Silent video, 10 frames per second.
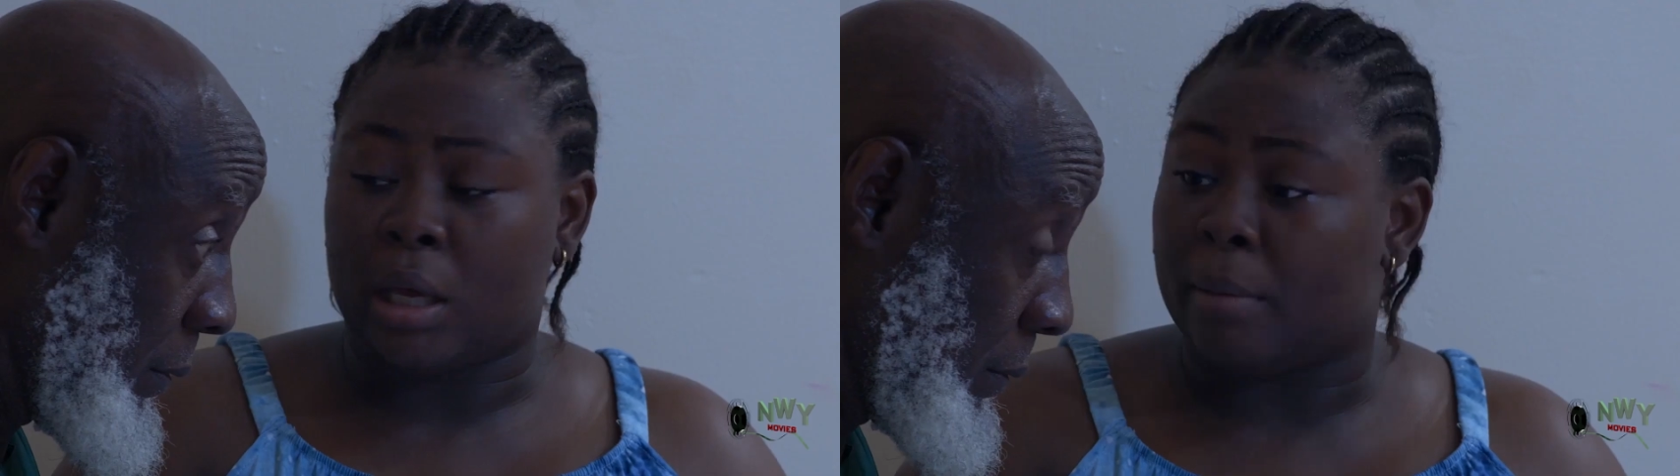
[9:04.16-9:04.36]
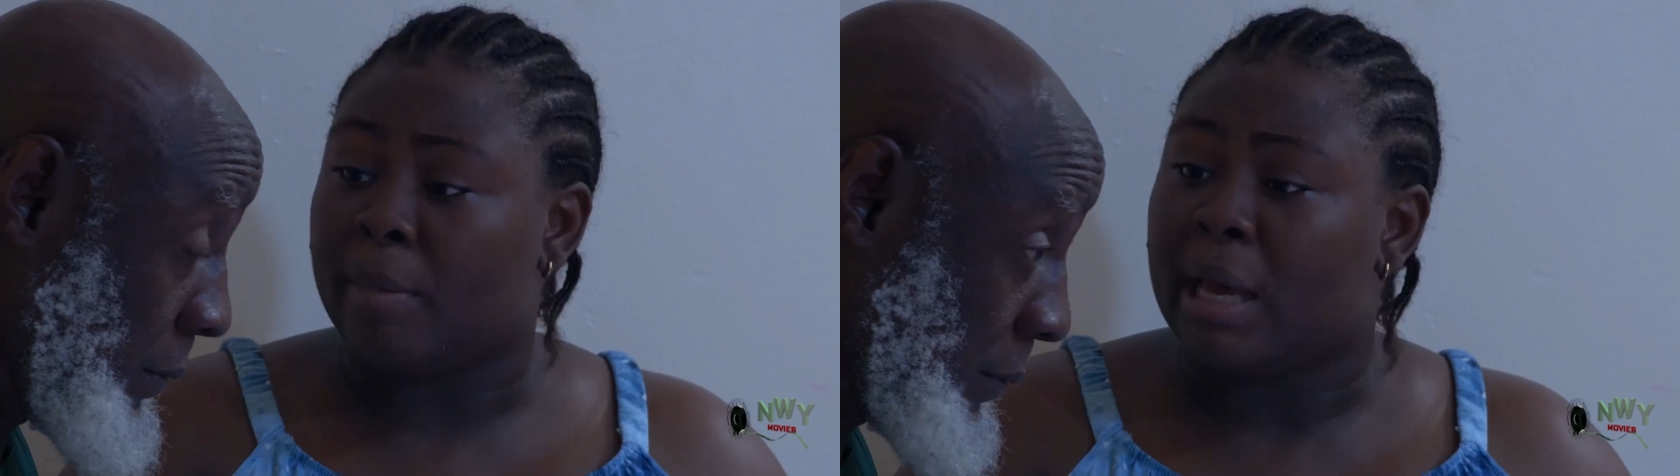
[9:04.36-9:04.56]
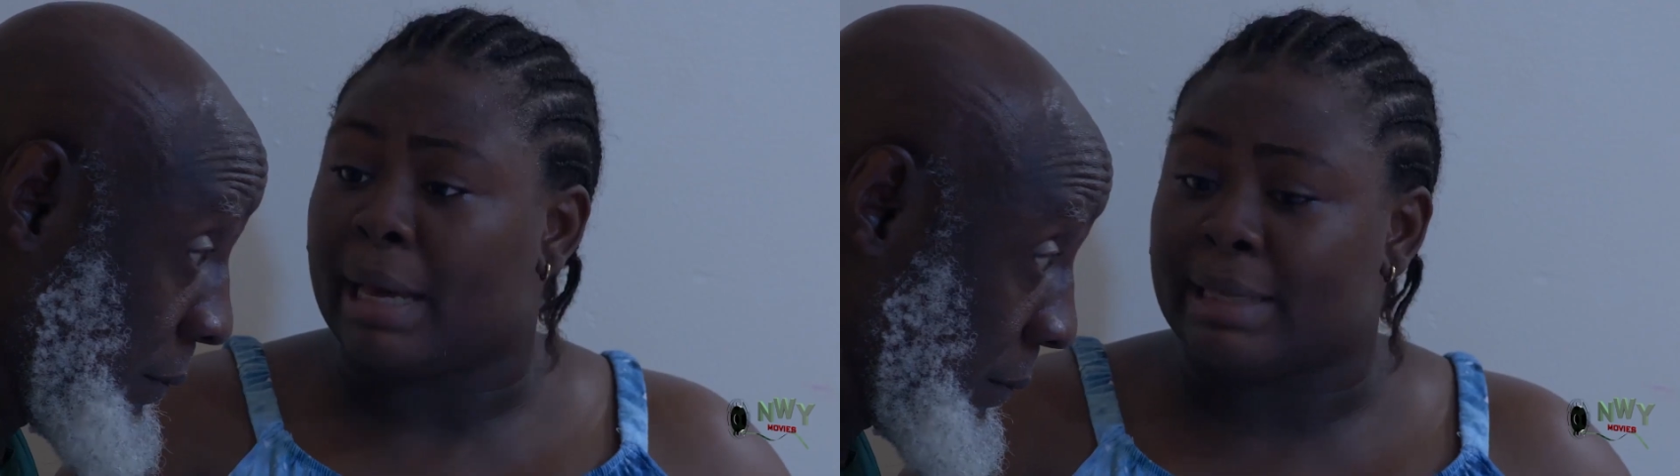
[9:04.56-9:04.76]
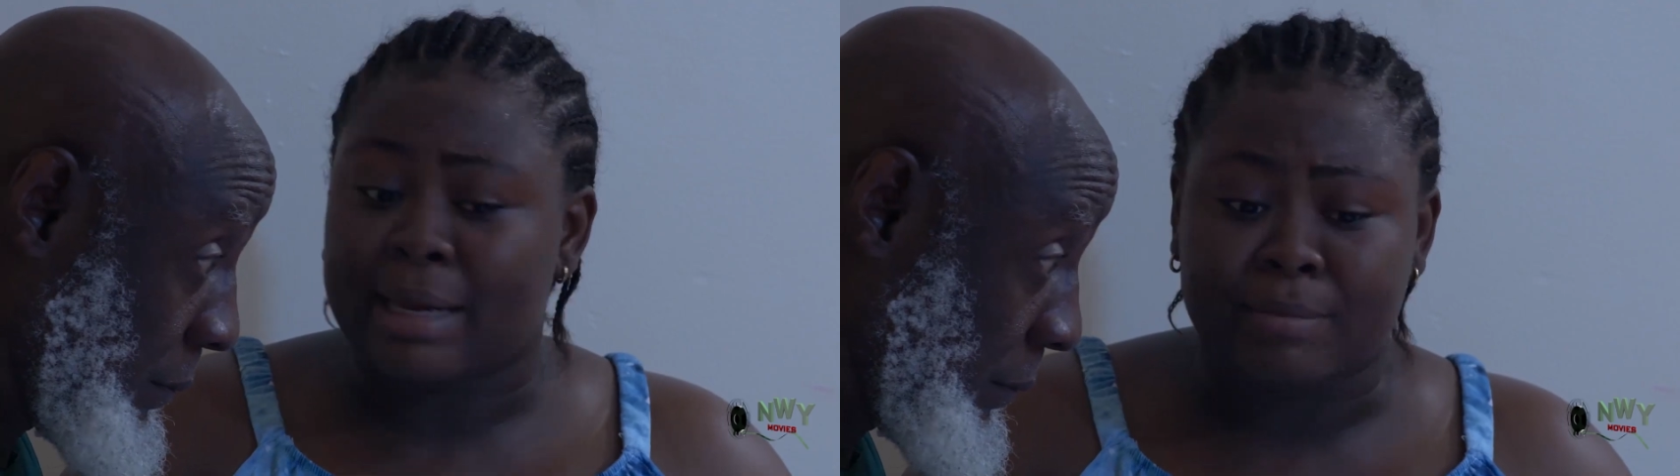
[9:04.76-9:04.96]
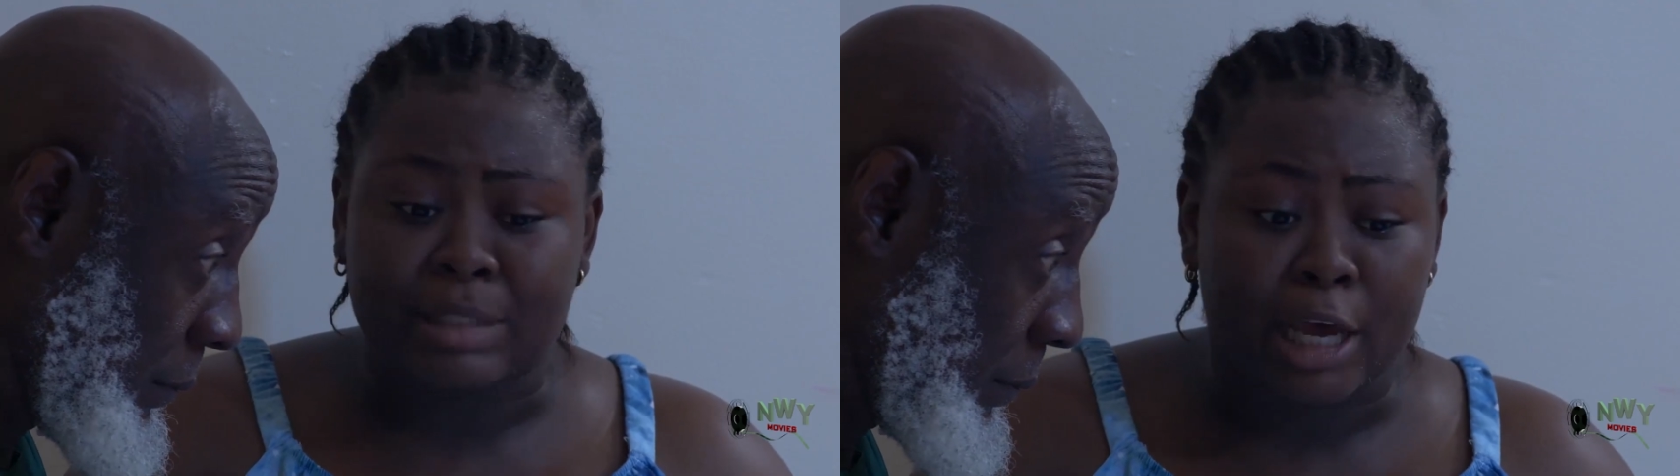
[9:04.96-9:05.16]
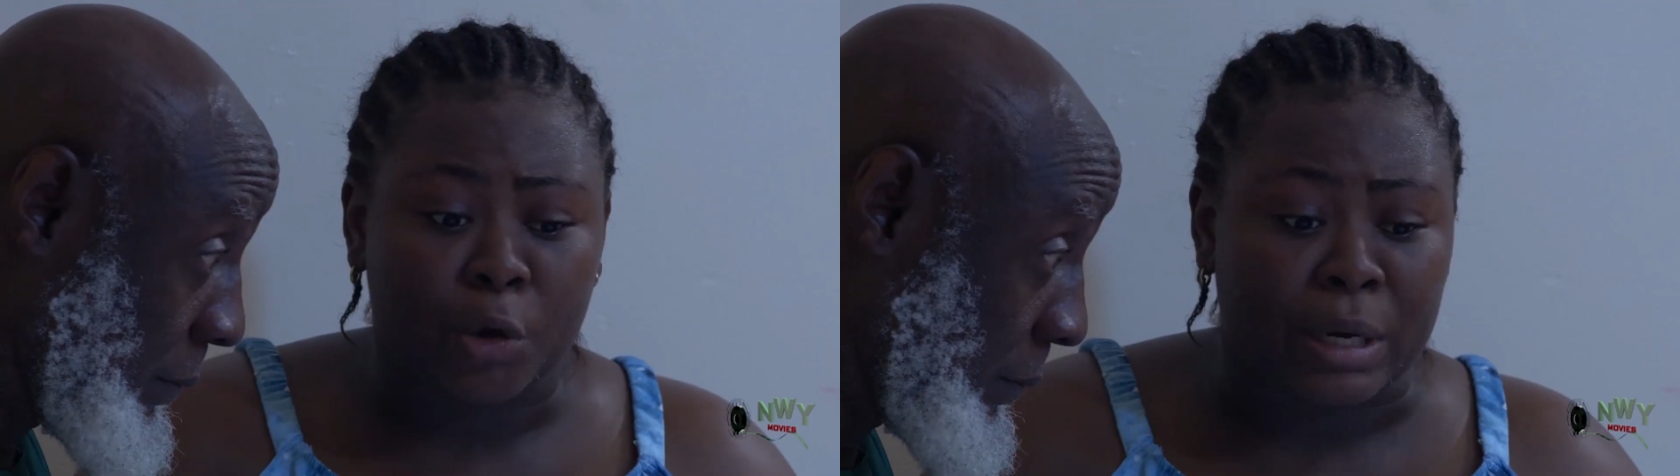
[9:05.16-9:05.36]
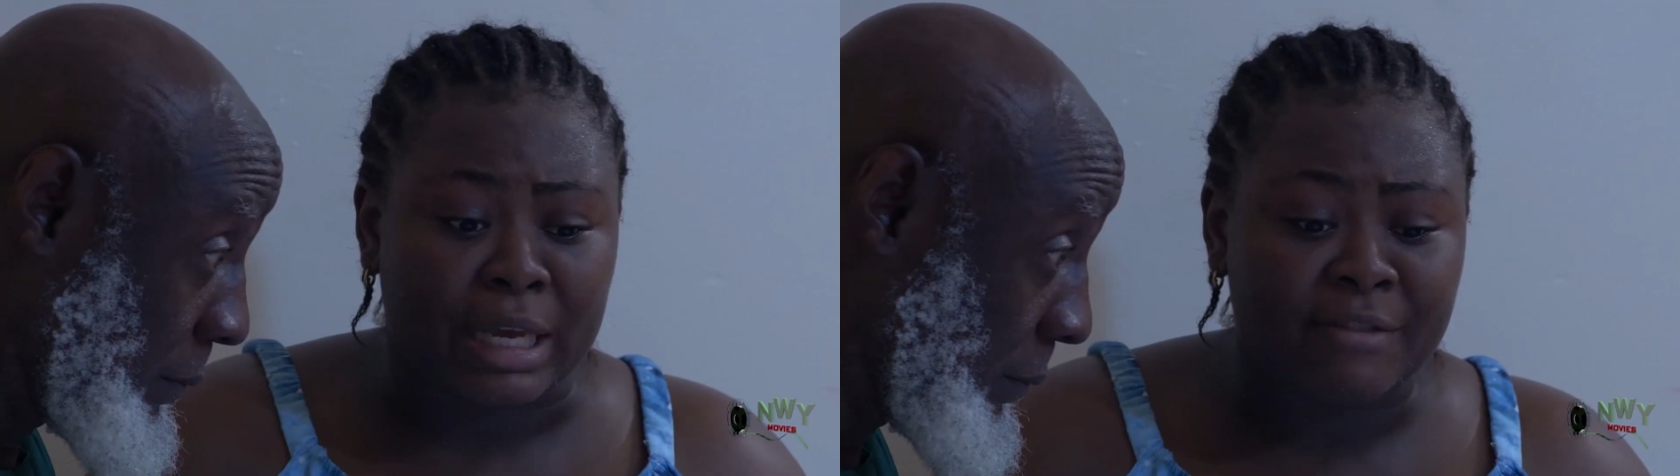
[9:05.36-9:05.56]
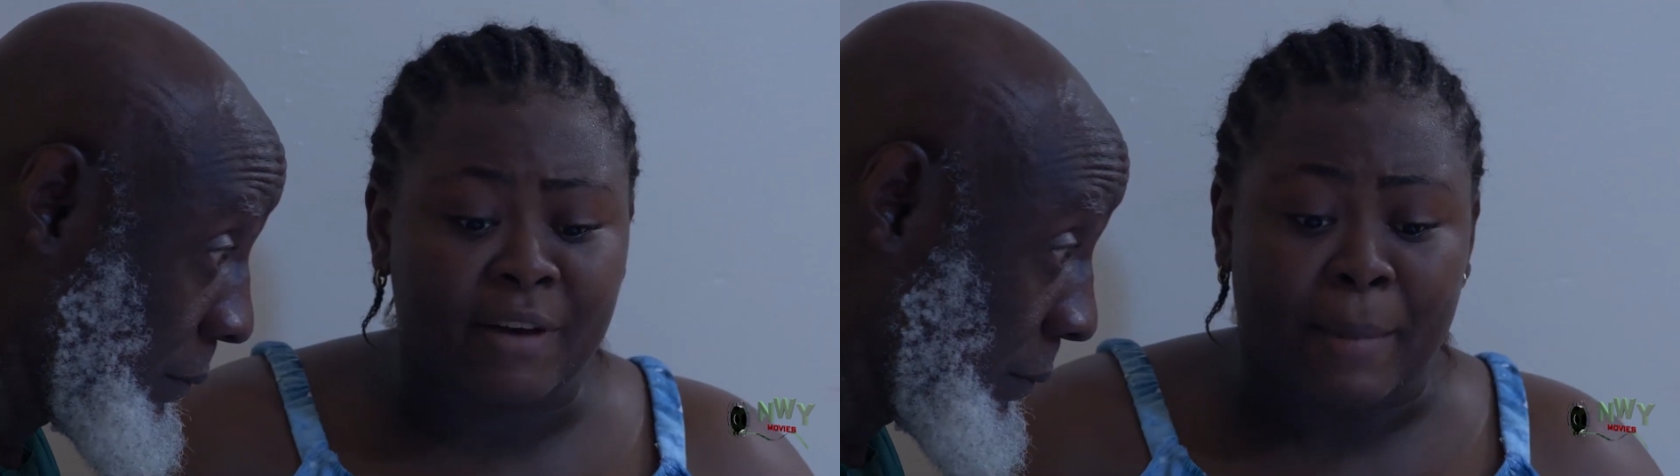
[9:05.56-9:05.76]
I tell him, say I could
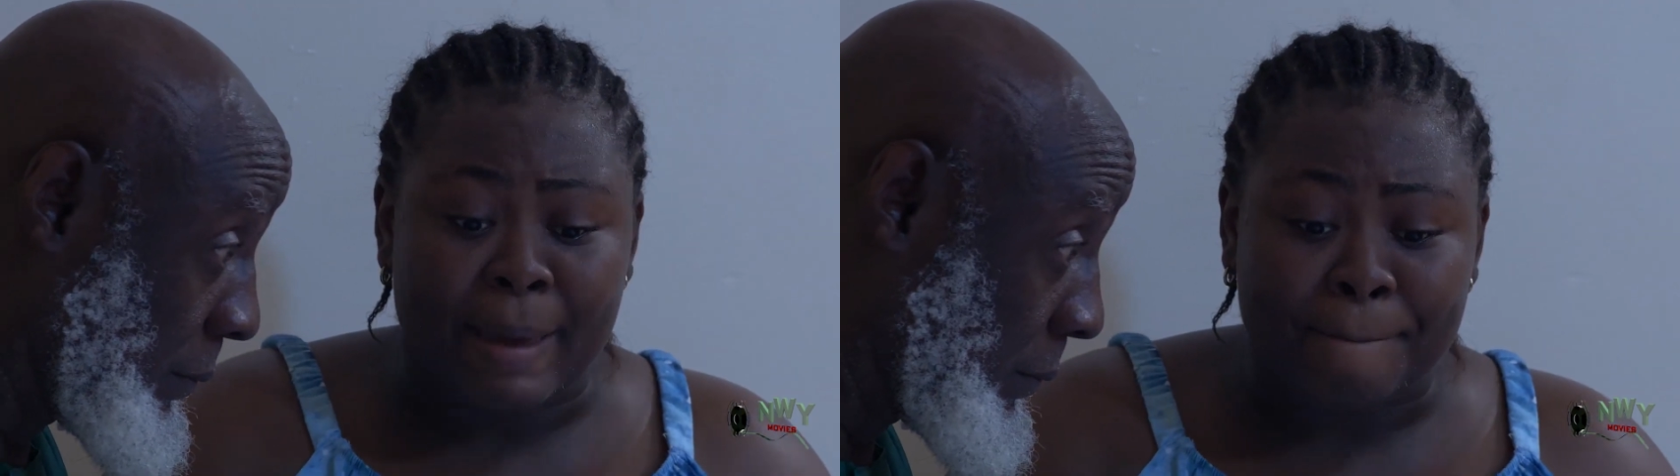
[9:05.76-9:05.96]
give him